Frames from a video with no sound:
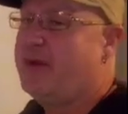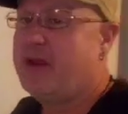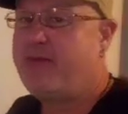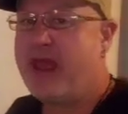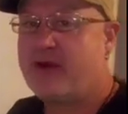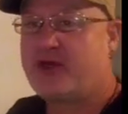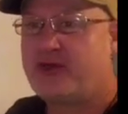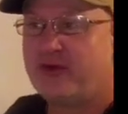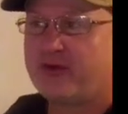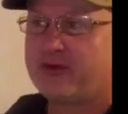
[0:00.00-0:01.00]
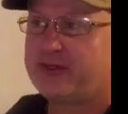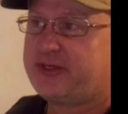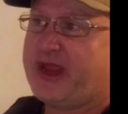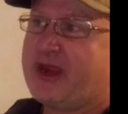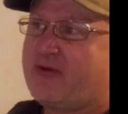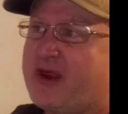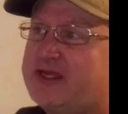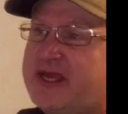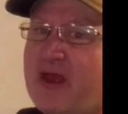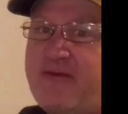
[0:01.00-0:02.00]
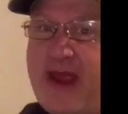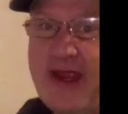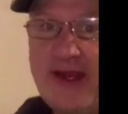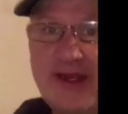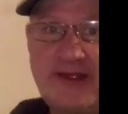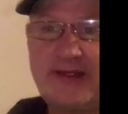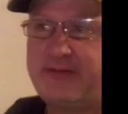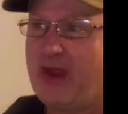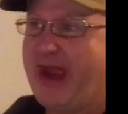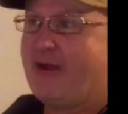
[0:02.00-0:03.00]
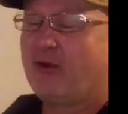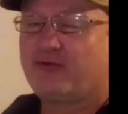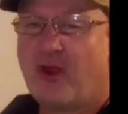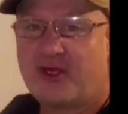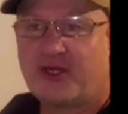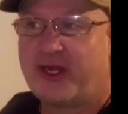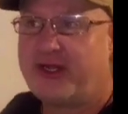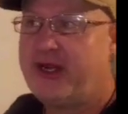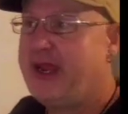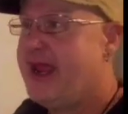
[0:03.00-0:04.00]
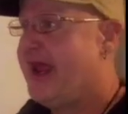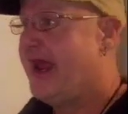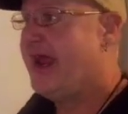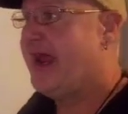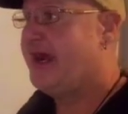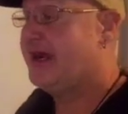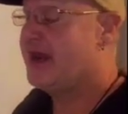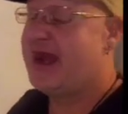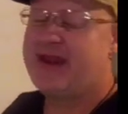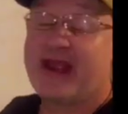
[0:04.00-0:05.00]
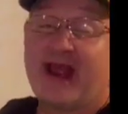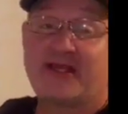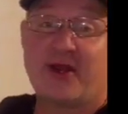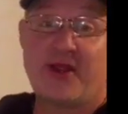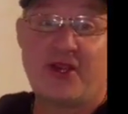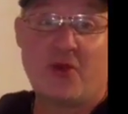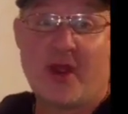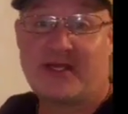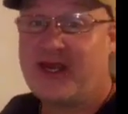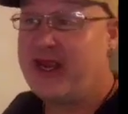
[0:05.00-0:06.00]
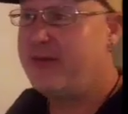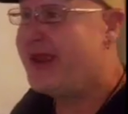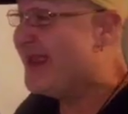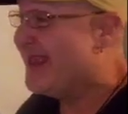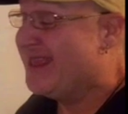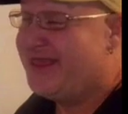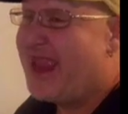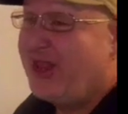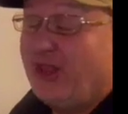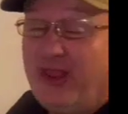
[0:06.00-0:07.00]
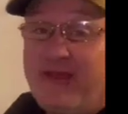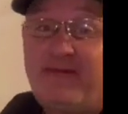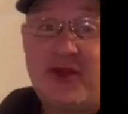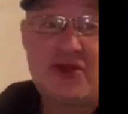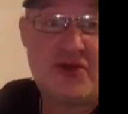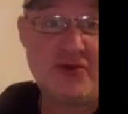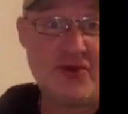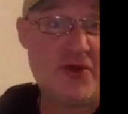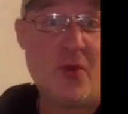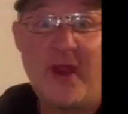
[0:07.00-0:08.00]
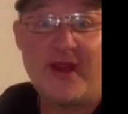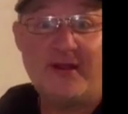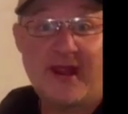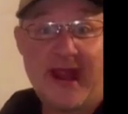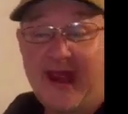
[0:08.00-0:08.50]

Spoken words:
some of the better shooters like Greg Salve and Harold Rushton and a lot of the guys on the U.S. team, they live to shoot in the wind.